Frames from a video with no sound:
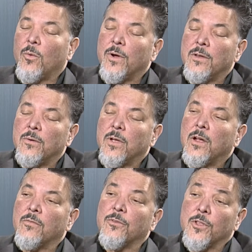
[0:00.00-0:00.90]
we do
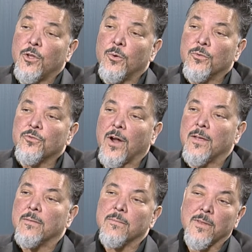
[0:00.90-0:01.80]
here for the youth. Try
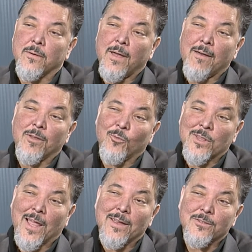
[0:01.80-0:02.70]
to have them
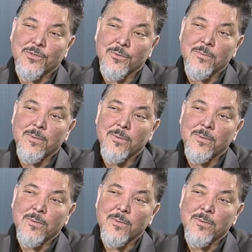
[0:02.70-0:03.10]
relate to